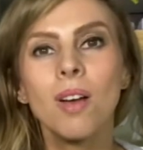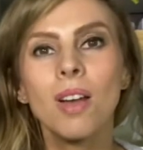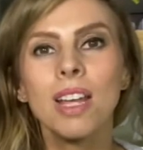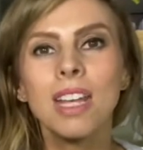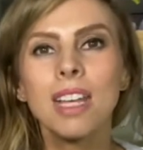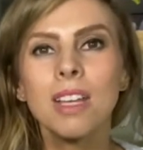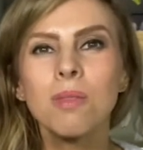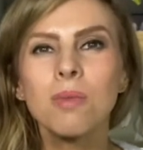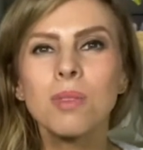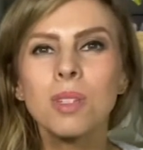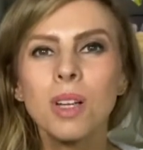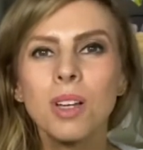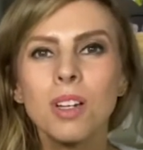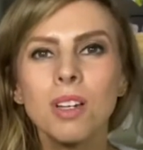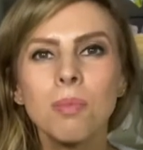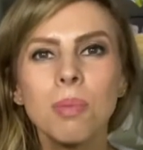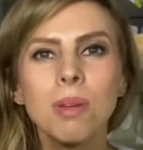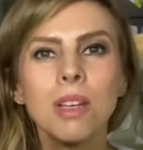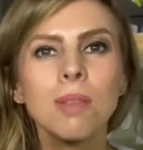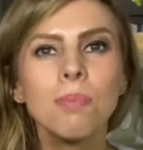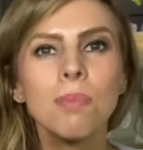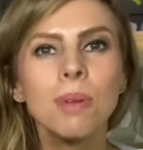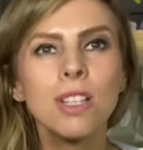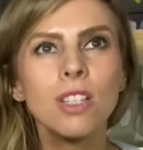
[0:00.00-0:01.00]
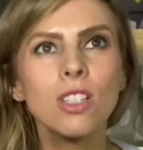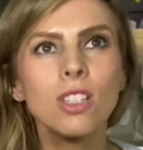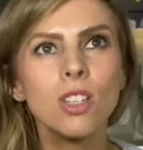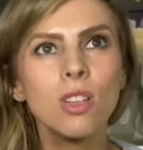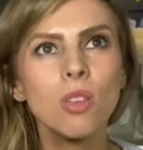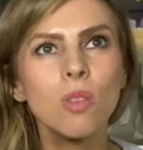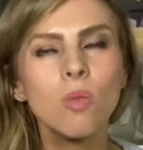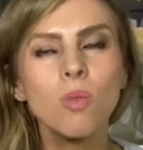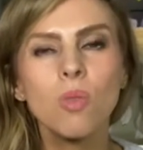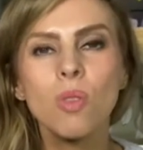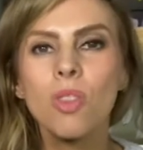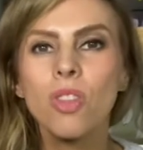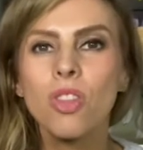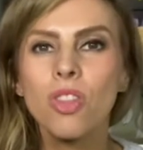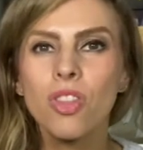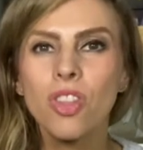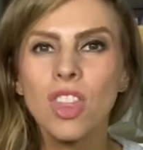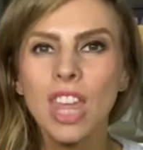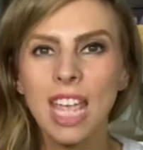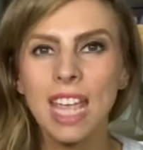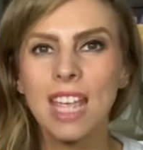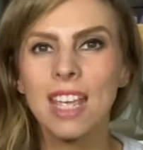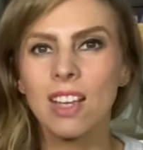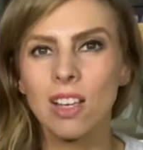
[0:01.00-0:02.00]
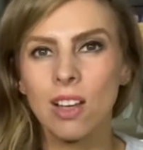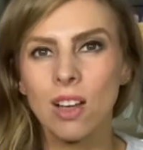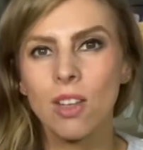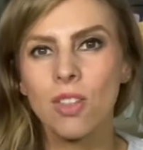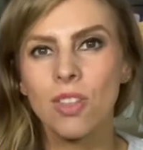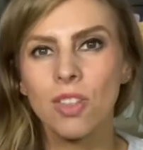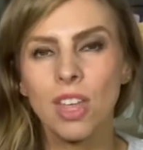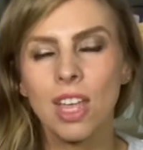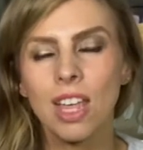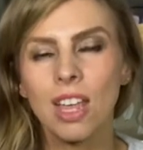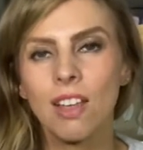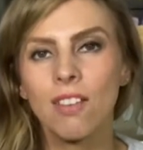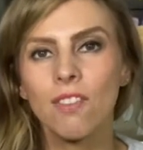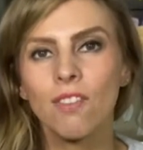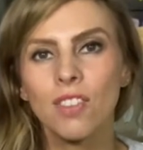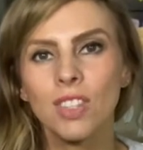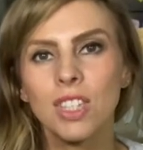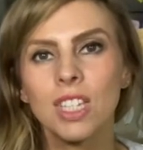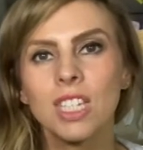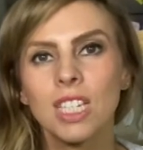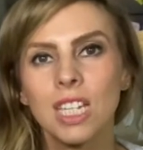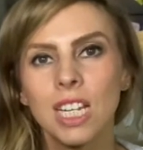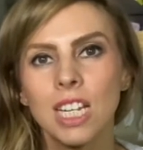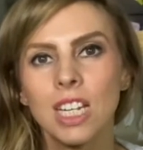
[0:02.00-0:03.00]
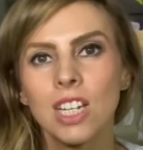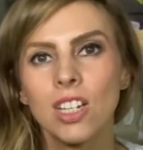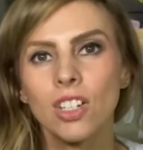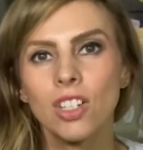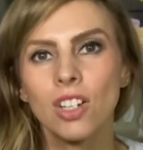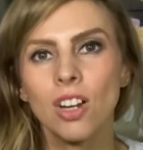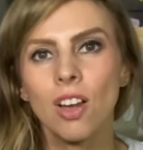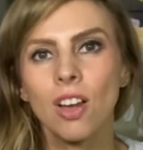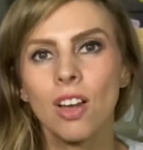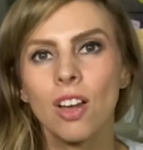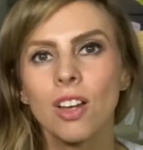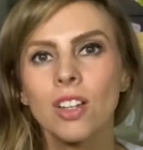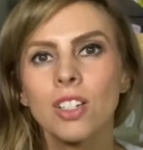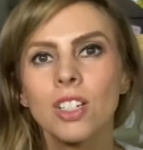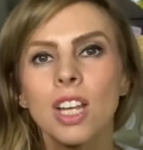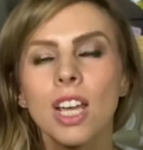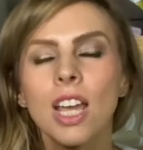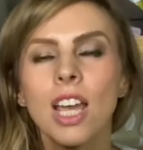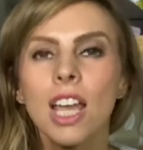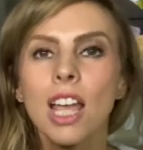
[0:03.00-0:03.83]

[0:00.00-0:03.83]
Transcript: it was going to be a bit too thick, I think, for the t-shirt.